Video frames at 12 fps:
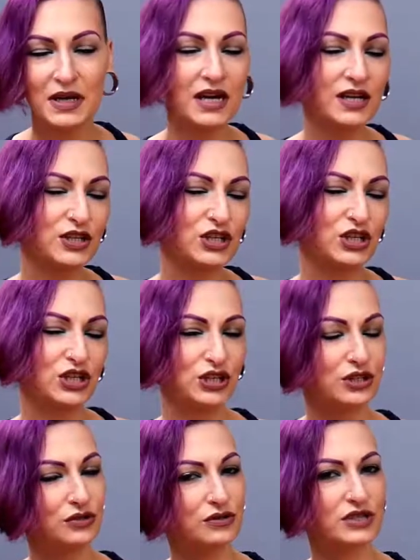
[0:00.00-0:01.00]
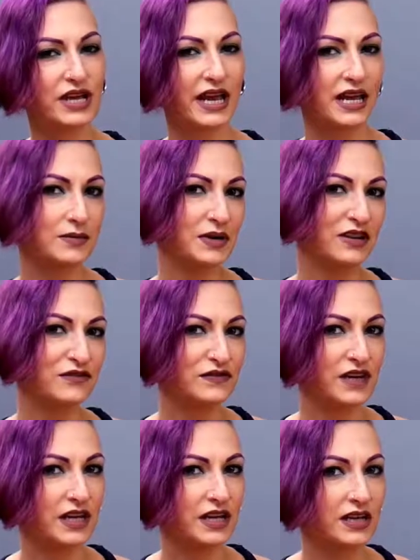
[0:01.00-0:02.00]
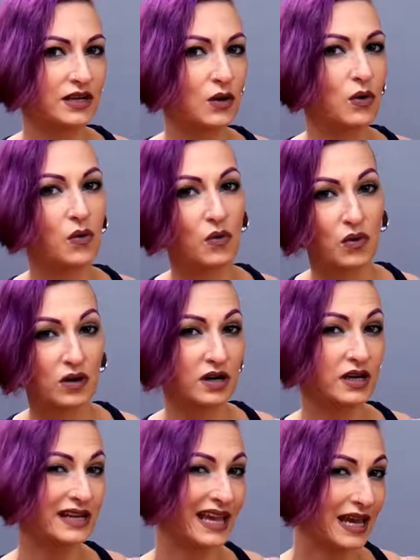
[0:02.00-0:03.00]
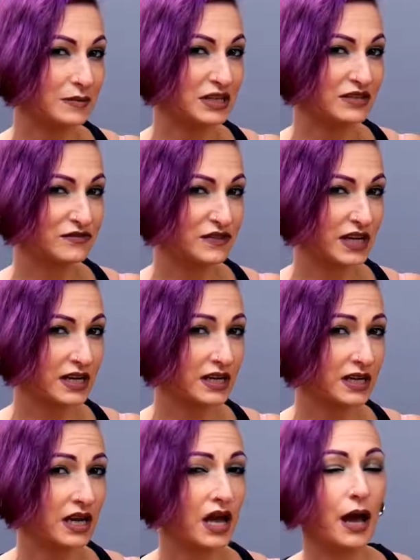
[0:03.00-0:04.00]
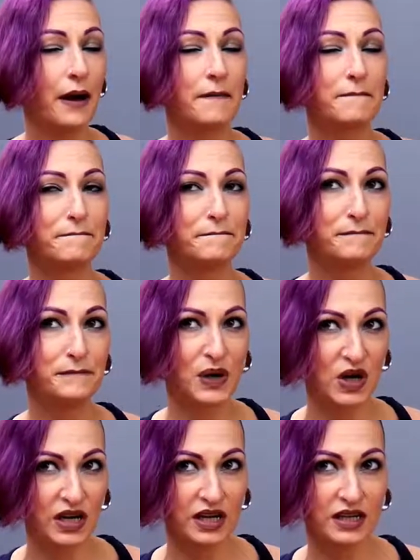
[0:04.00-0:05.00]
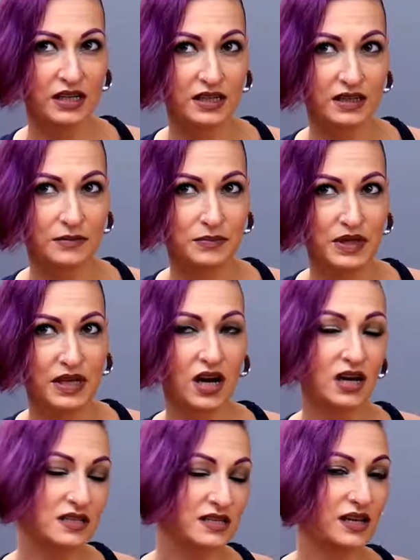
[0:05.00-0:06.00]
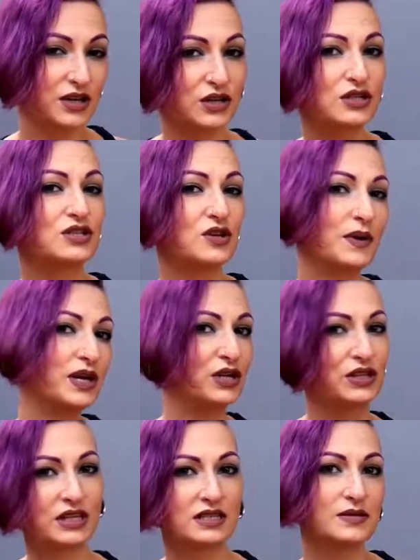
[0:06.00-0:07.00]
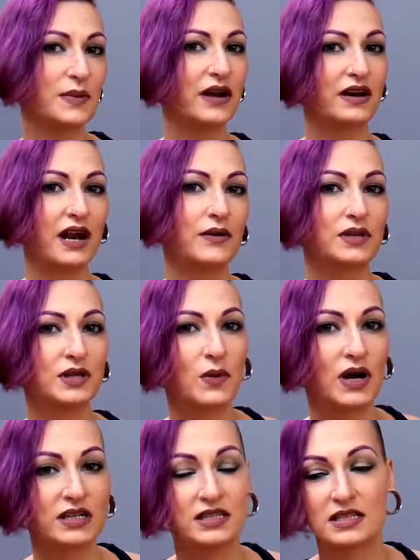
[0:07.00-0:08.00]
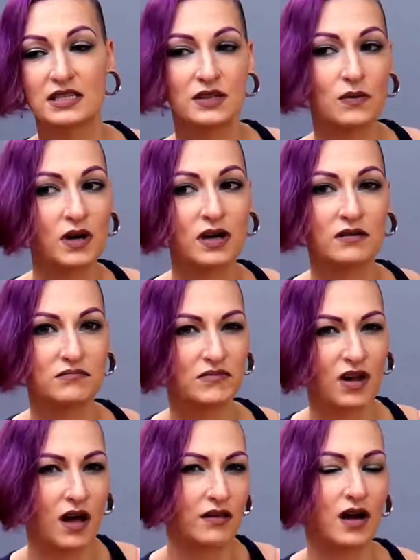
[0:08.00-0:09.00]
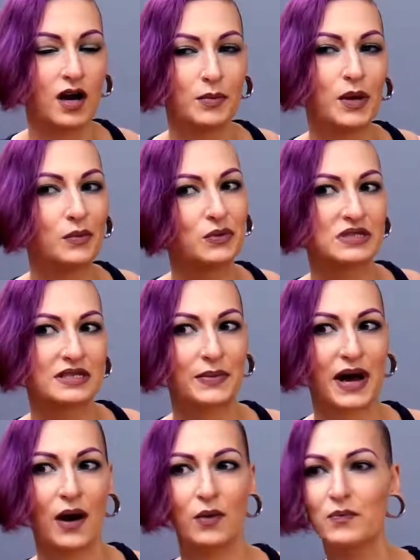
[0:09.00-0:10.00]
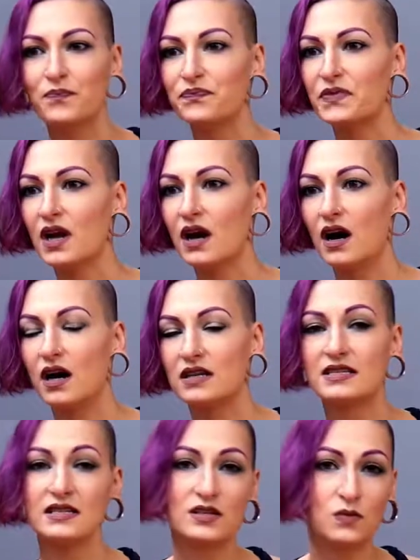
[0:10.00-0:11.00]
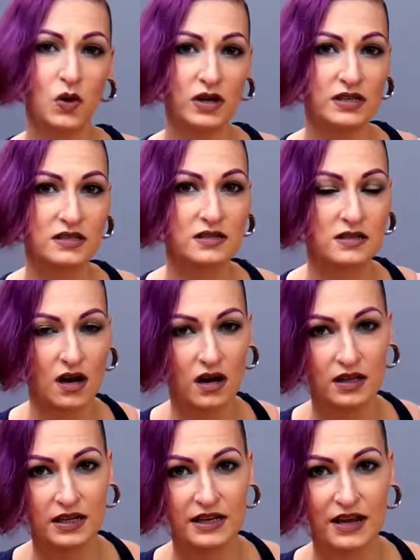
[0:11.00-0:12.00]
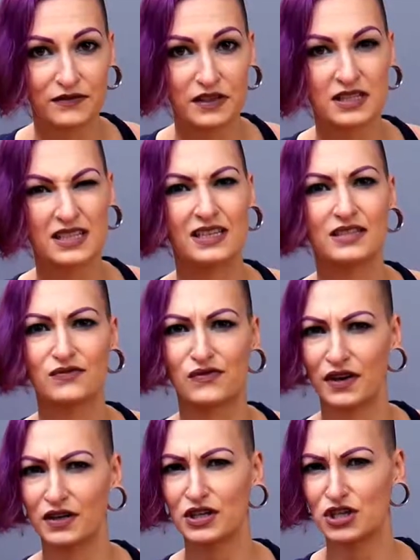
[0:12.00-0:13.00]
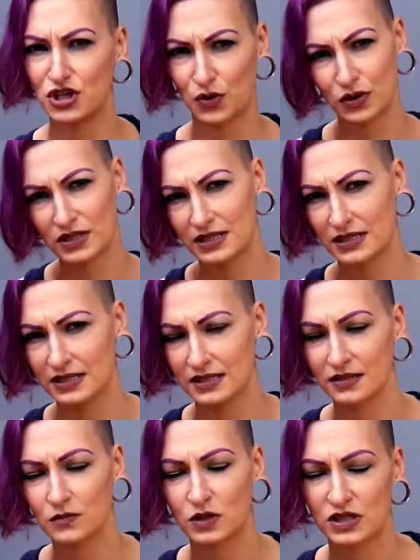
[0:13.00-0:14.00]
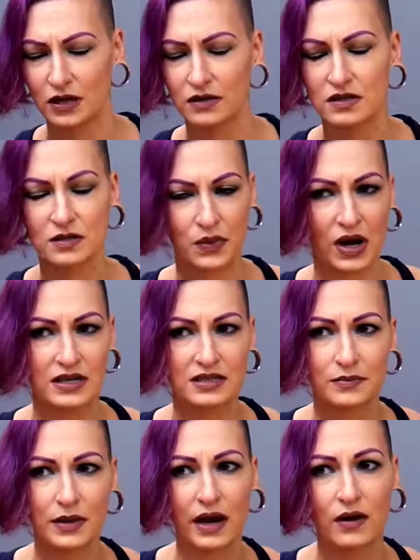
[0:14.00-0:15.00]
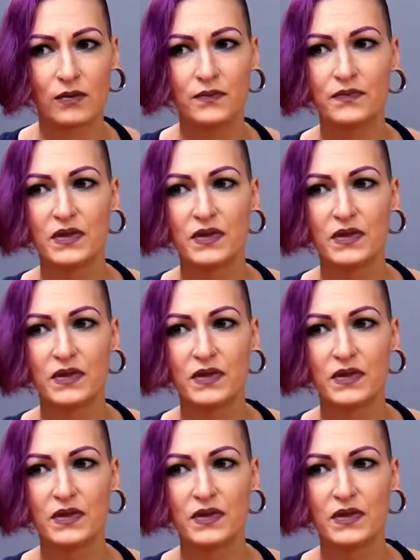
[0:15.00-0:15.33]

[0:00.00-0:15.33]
not a huge anime fan or a gaming fan, but because I had heard so many good things about it, I really wanted to see what all the hubbub was about. Season 1 is all on Netflix. It is very short season, which I was surprised about.